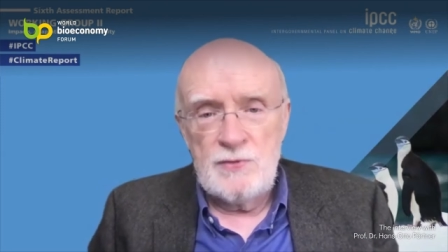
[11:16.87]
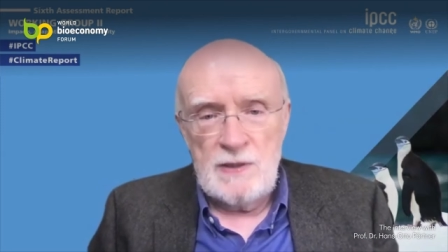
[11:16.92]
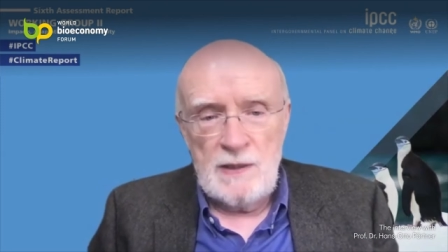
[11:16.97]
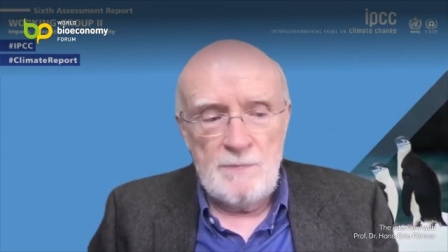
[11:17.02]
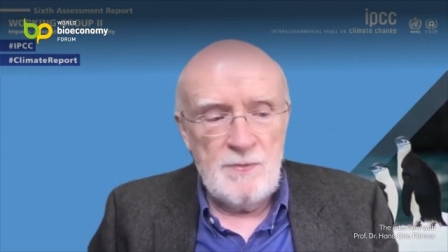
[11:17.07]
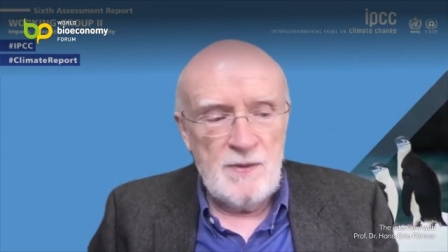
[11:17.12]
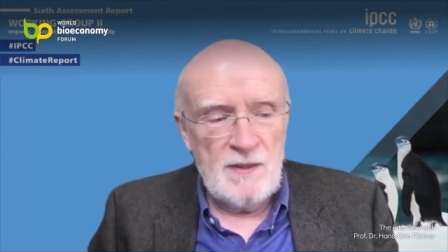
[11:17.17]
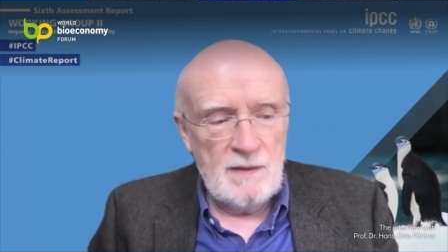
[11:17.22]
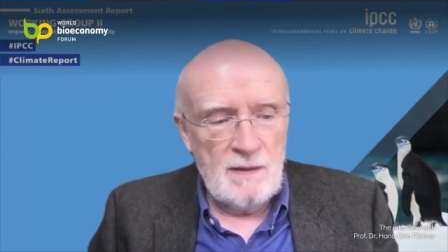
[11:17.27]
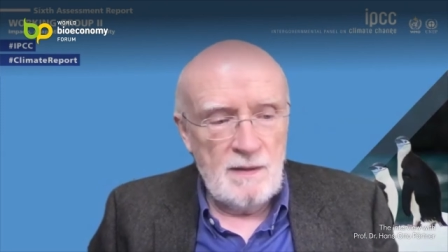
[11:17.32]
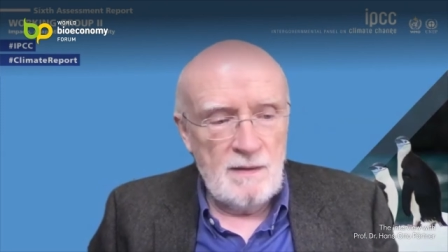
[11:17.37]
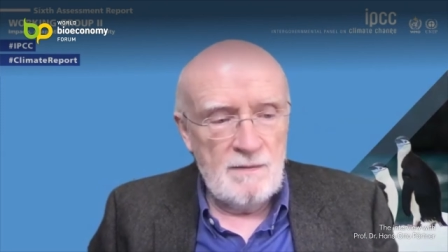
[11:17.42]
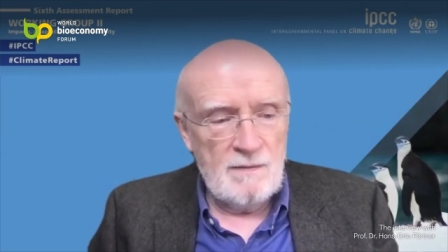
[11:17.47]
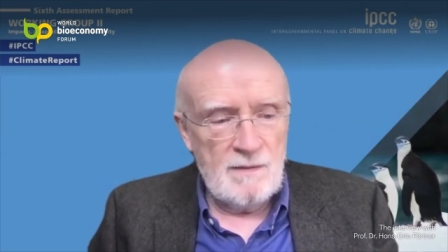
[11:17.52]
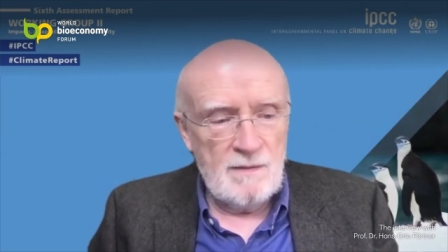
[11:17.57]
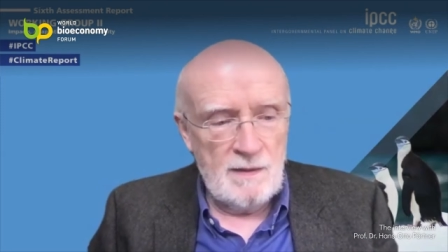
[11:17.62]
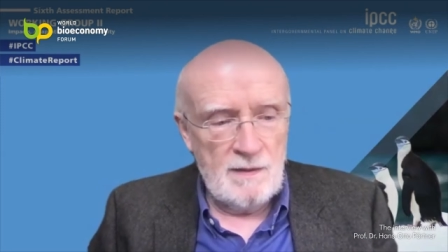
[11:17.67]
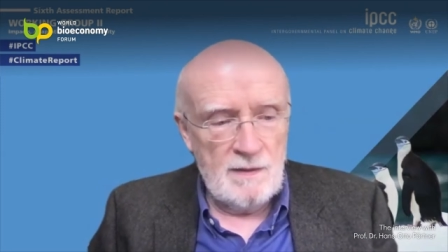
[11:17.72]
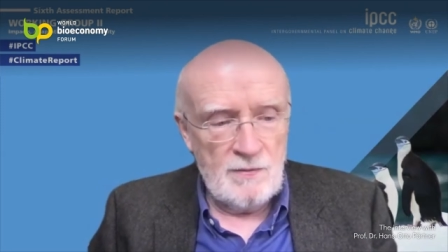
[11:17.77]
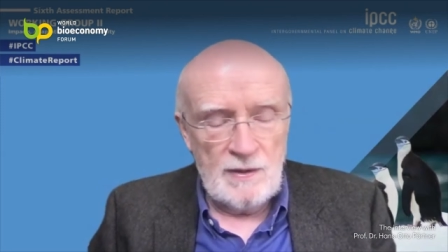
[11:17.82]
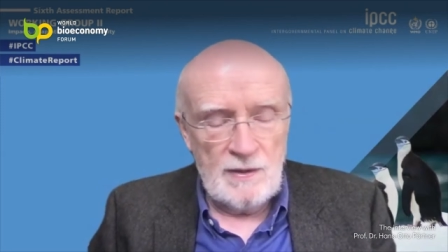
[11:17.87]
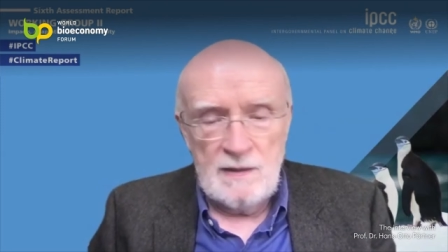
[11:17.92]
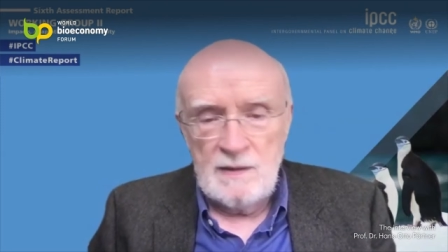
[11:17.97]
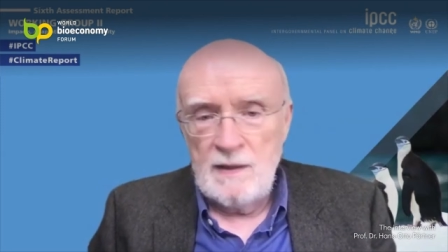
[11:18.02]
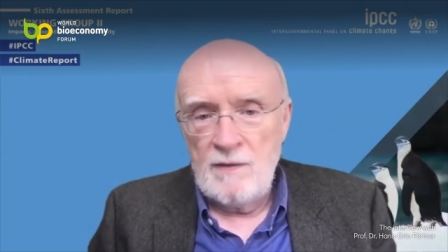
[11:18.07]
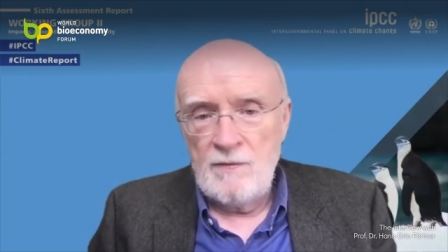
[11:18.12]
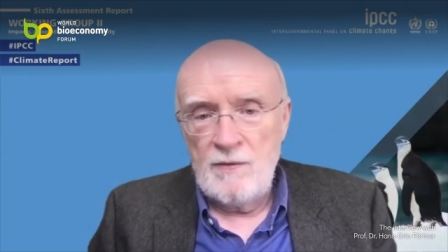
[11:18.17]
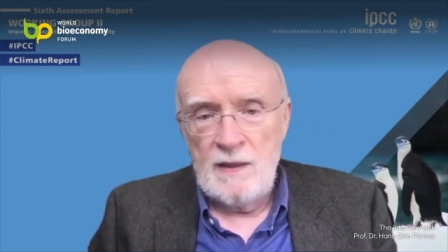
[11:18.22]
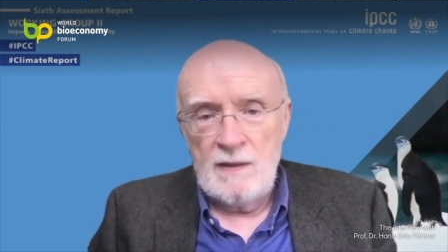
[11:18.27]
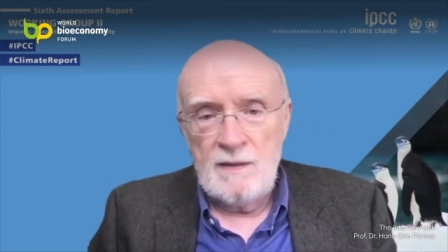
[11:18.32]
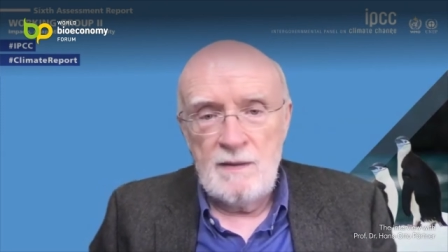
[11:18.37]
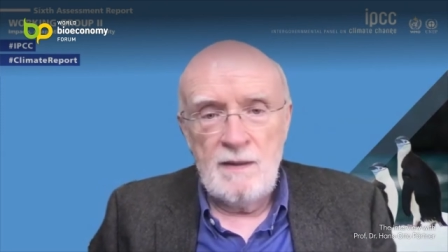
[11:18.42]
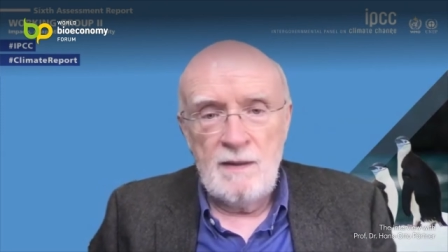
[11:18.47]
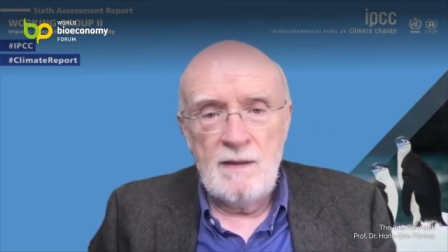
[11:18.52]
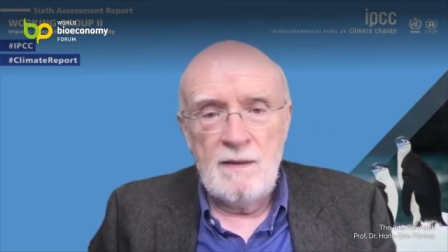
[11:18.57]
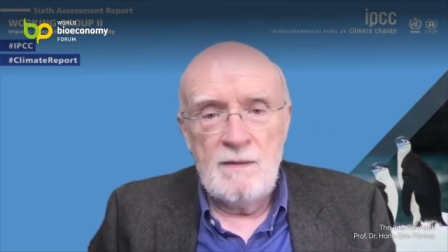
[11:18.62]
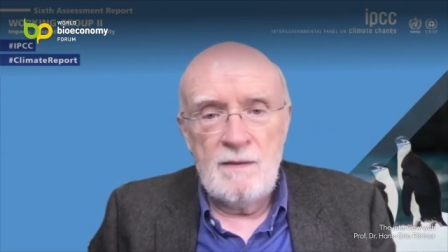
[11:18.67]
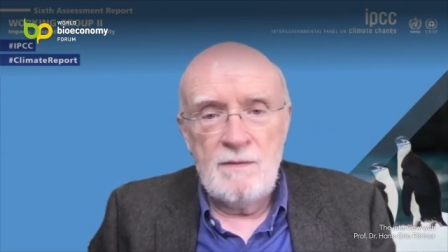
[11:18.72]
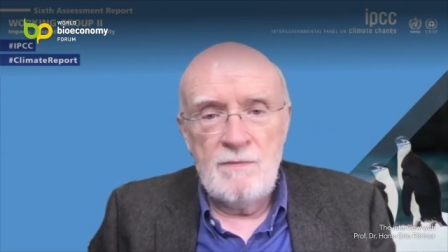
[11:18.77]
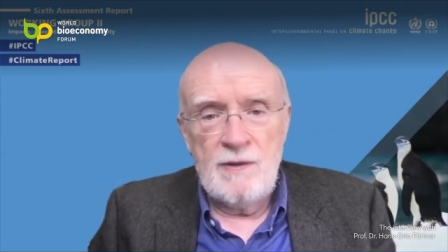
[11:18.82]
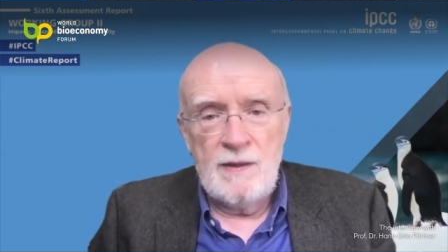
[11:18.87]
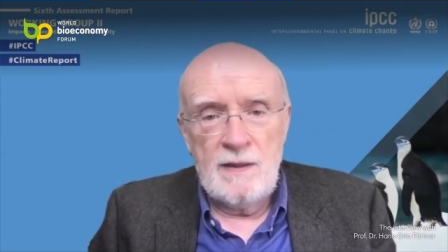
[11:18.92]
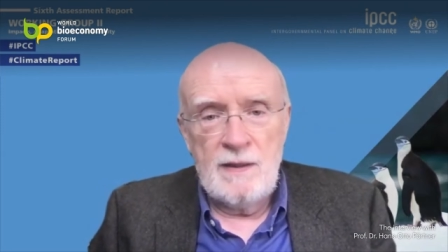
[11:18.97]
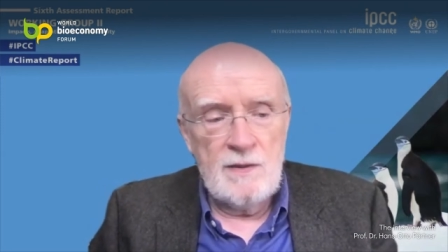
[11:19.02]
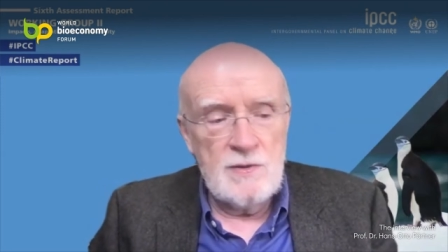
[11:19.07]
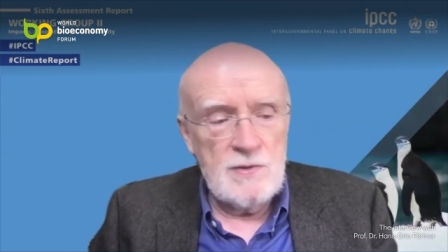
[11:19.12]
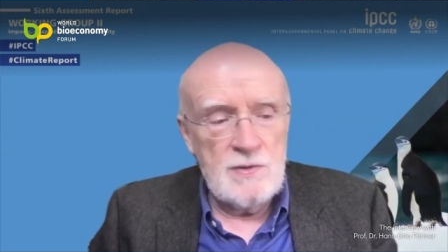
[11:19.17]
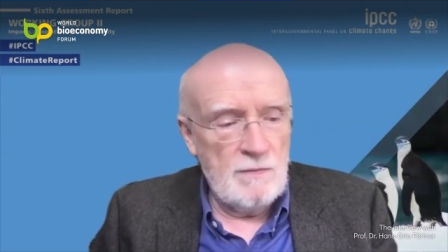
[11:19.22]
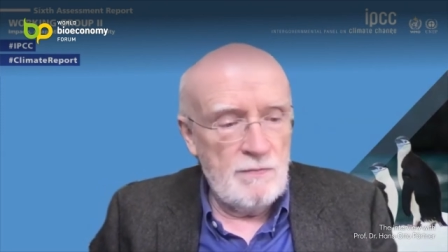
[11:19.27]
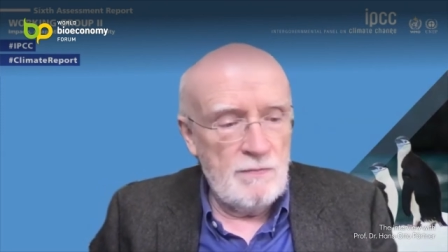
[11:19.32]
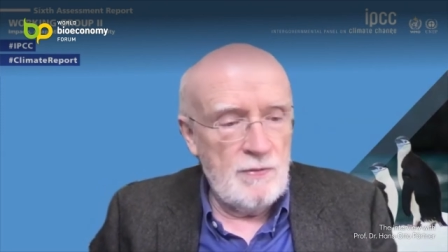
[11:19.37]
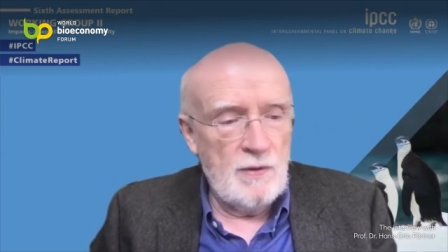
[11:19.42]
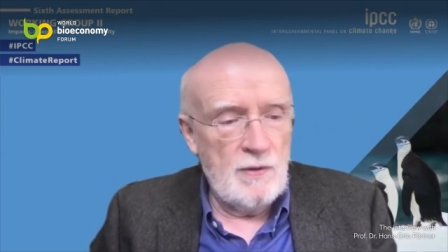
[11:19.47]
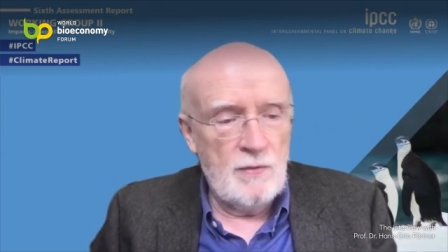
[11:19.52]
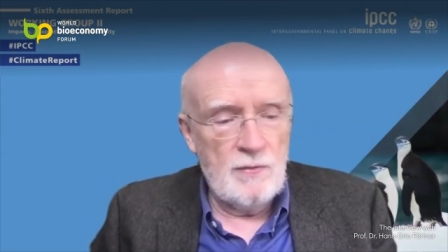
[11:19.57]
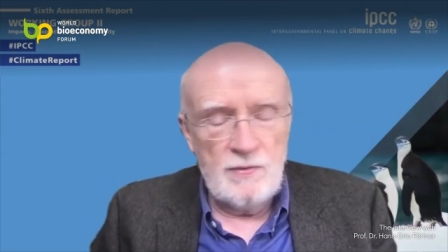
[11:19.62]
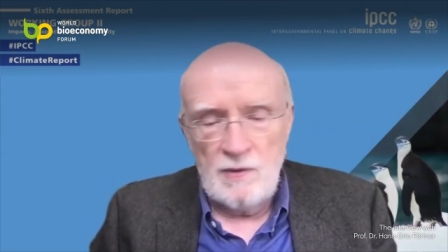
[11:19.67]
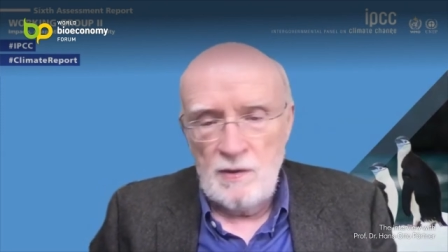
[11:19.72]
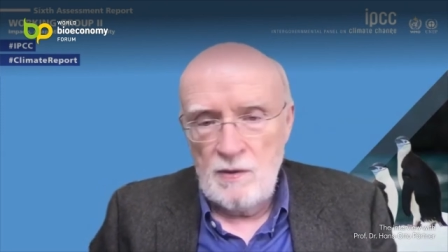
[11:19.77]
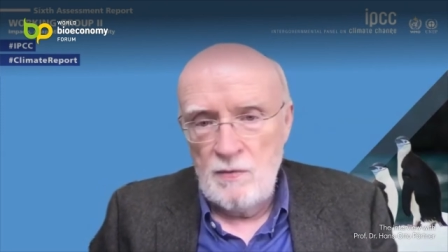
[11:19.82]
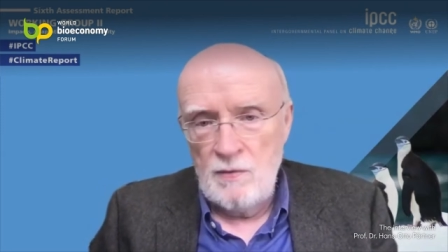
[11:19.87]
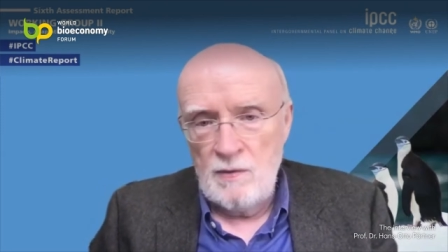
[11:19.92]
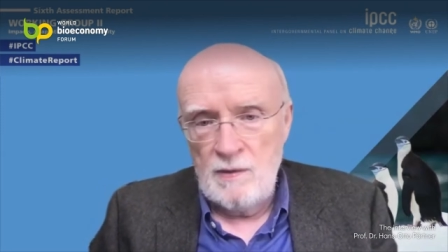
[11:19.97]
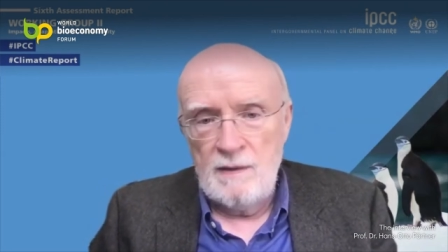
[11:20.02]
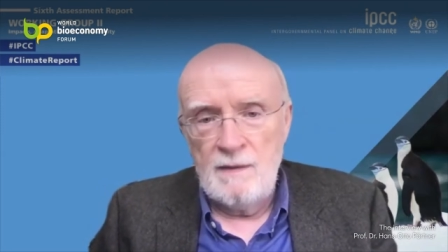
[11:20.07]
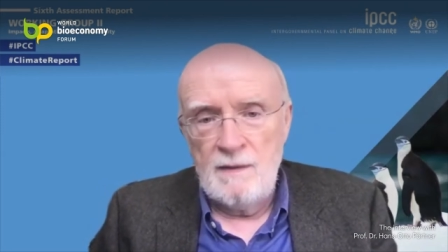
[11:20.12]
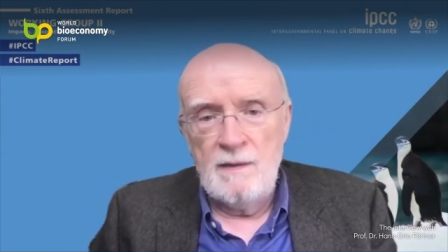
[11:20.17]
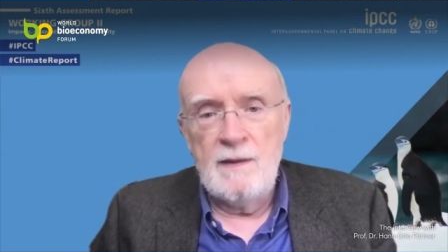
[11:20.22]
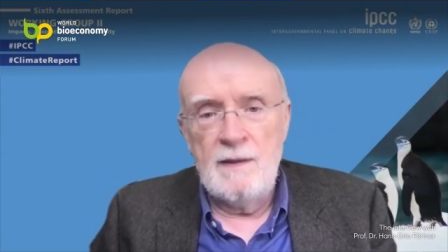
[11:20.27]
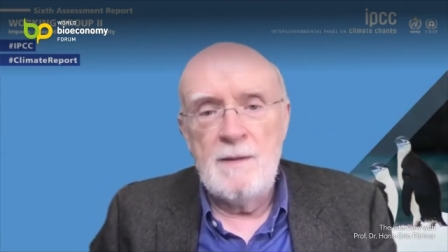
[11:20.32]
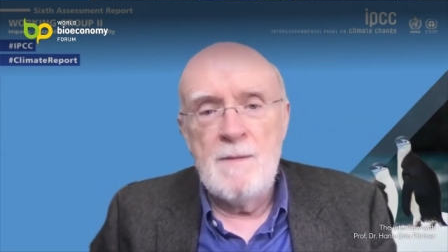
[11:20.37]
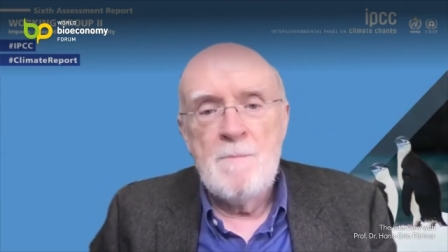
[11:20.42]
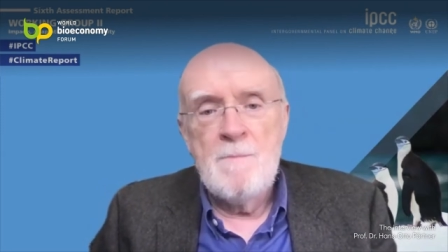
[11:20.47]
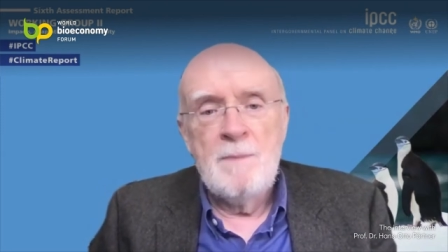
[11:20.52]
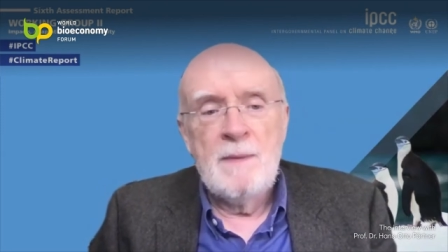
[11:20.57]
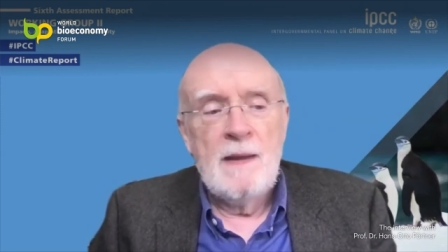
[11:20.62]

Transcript: subsidies and redirecting the financial flows accordingly.